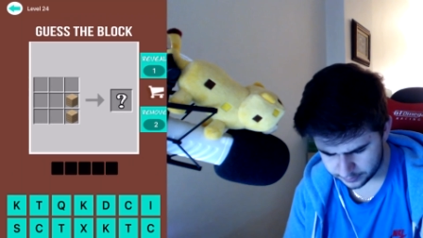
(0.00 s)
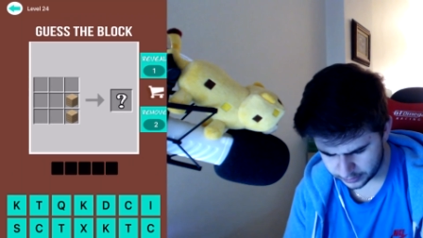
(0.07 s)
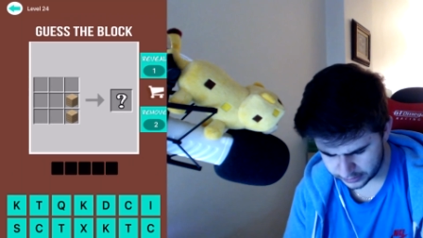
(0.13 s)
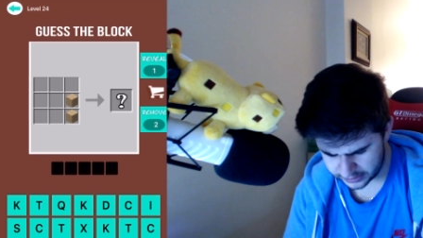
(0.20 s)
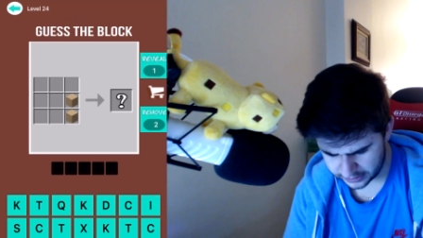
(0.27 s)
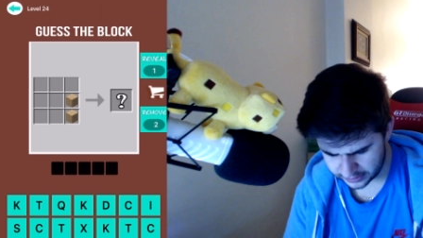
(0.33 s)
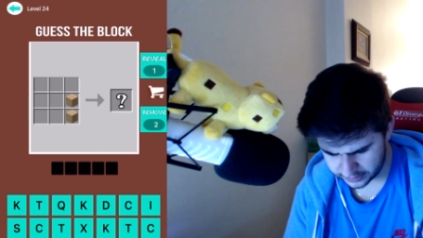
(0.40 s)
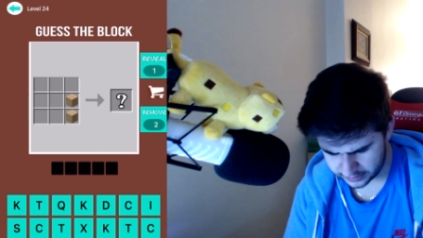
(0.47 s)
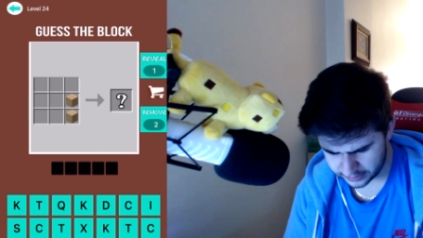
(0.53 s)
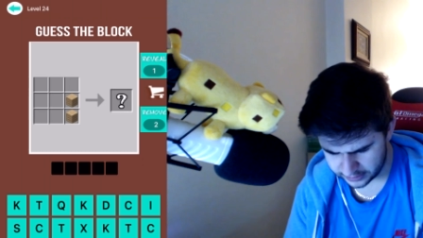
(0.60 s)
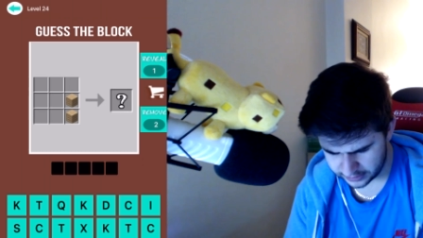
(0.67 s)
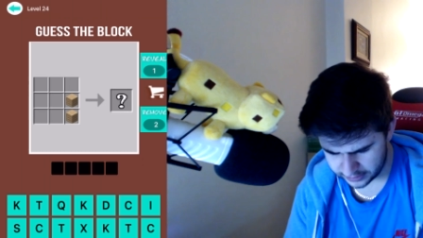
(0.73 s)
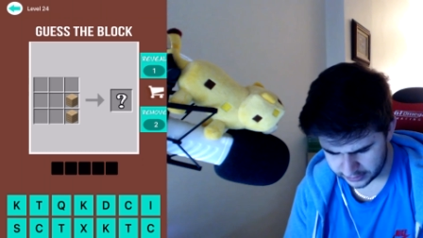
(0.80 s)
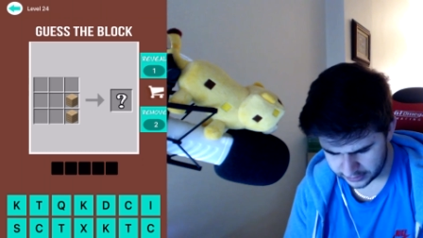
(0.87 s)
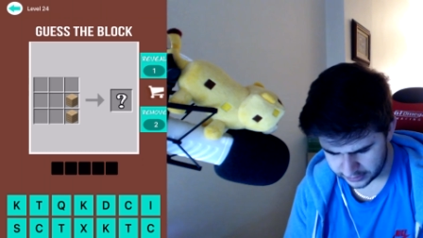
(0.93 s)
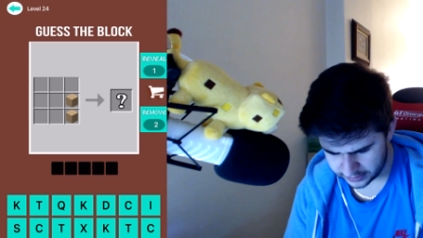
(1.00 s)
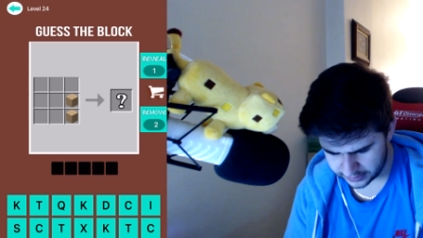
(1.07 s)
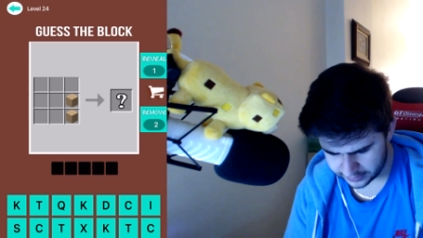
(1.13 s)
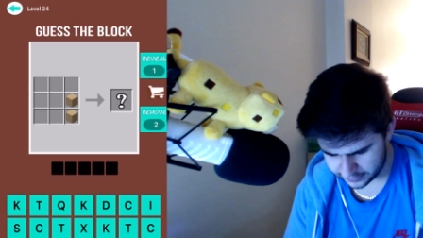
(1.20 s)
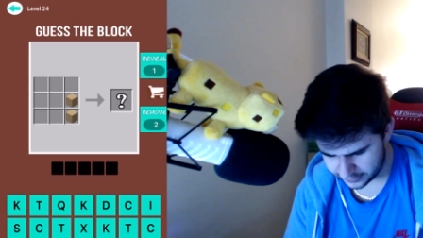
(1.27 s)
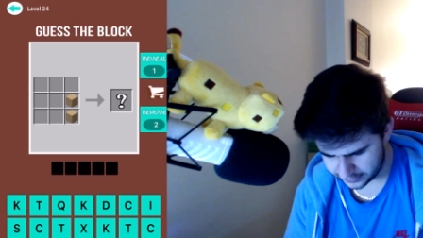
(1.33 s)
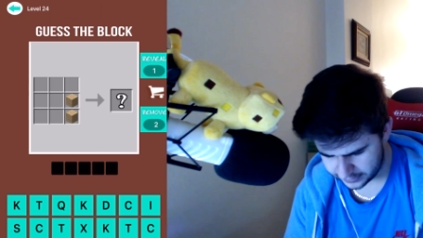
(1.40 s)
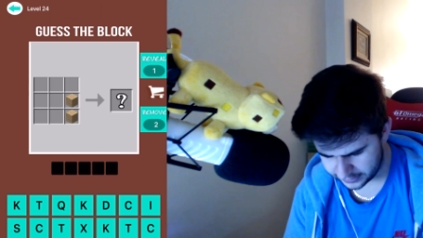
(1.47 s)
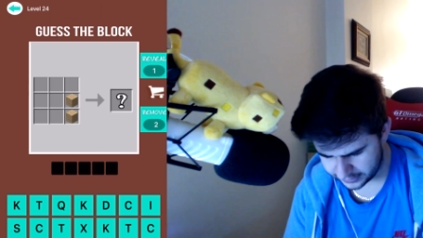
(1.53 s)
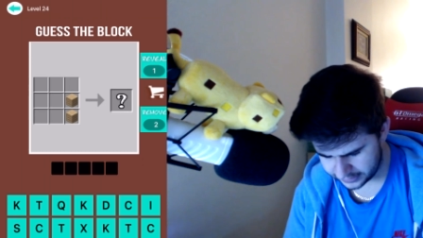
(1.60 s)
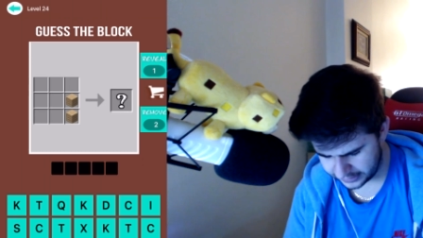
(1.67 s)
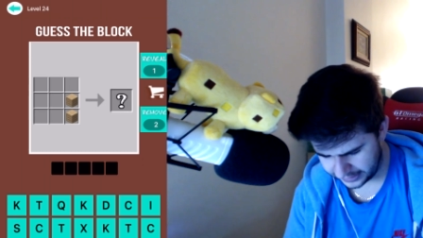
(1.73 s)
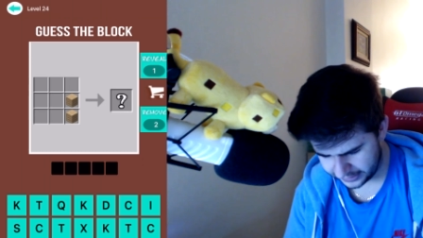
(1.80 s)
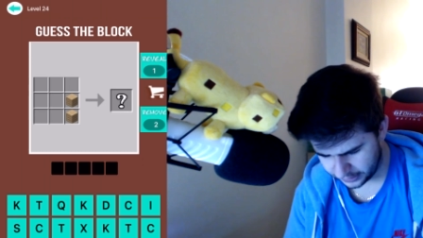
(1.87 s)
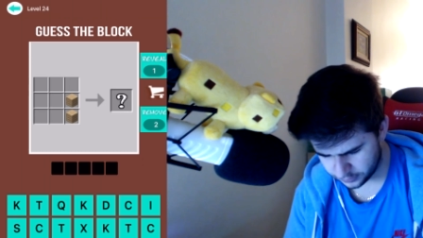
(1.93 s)
Button?
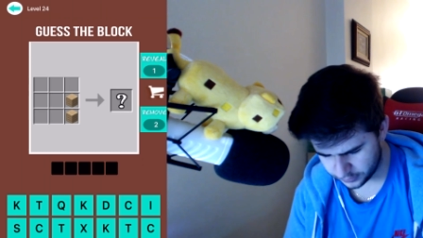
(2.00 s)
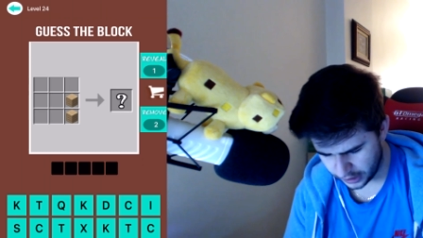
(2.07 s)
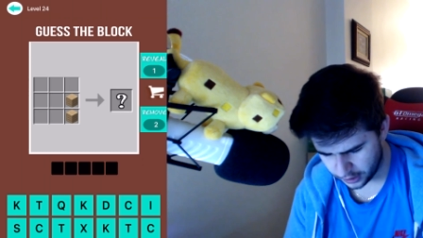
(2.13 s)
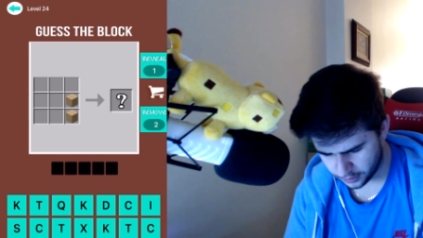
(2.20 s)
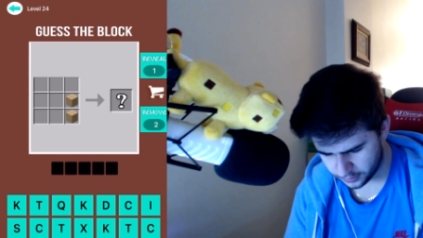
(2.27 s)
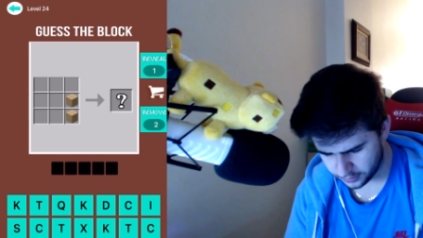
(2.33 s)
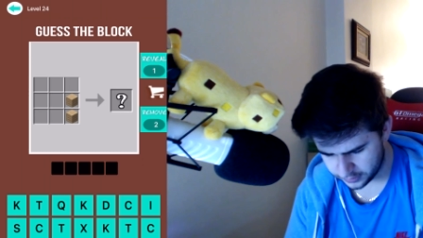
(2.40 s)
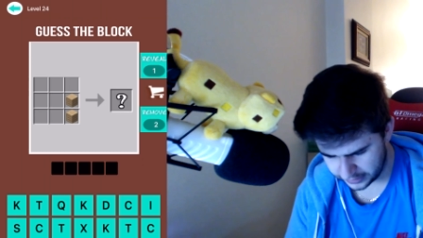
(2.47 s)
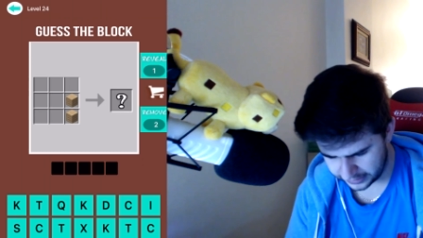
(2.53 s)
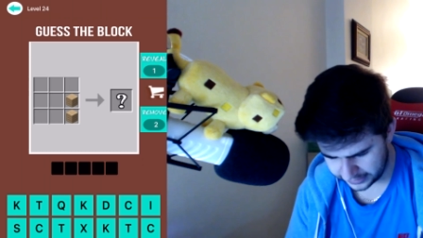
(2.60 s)
I don't know.